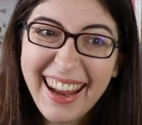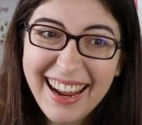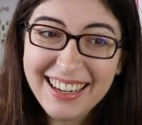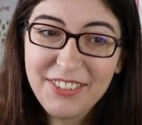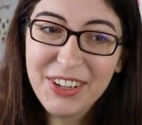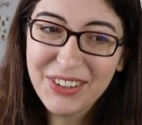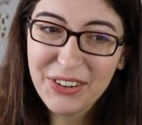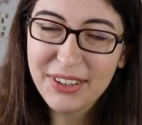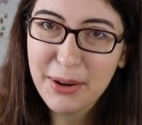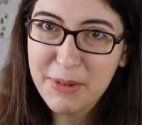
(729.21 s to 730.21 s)
And if you
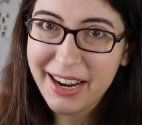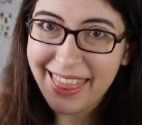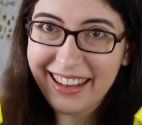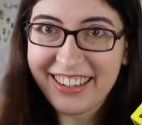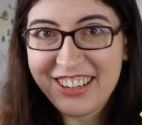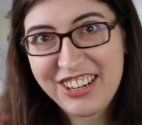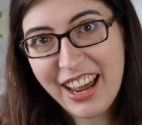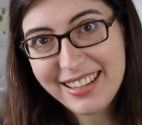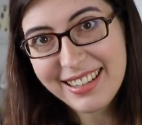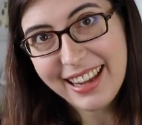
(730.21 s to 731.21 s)
know someone that's
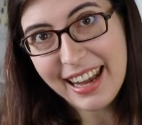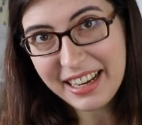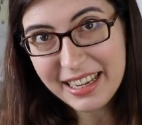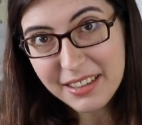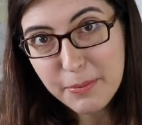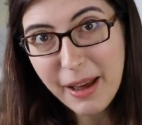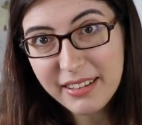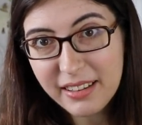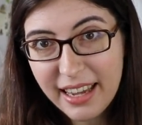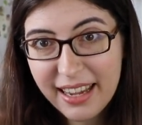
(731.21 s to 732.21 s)
just getting into
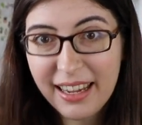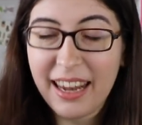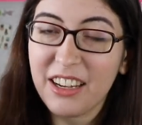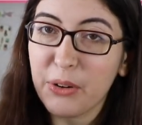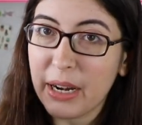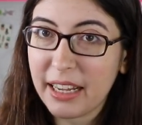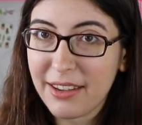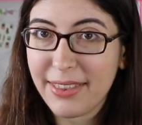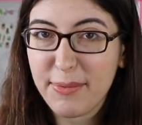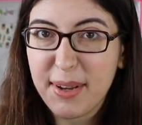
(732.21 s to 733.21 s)
puzzling and you want to
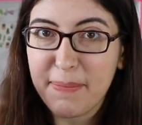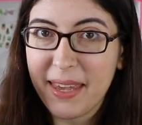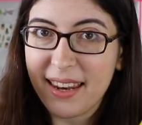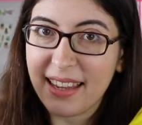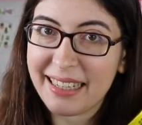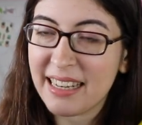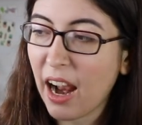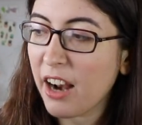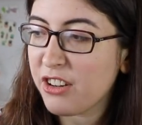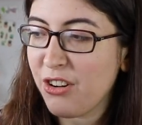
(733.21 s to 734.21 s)
give them something that's
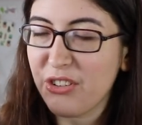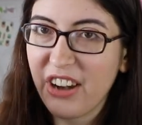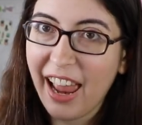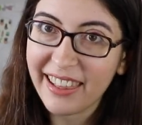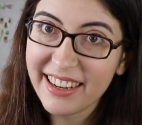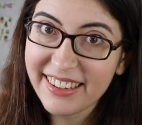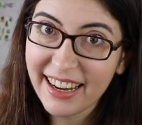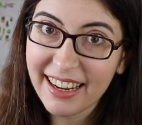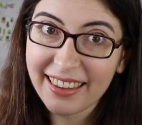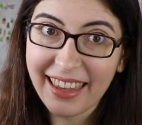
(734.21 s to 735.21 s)
not too
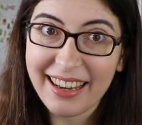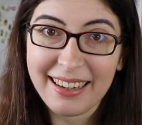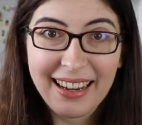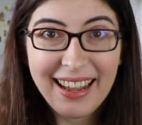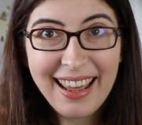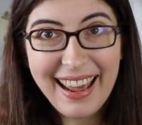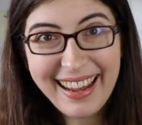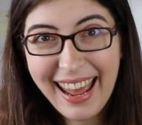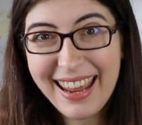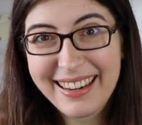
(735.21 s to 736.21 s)
challenging, then
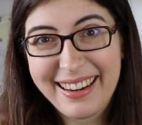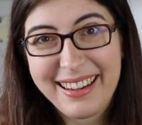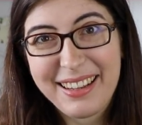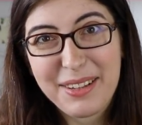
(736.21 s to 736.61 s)
again,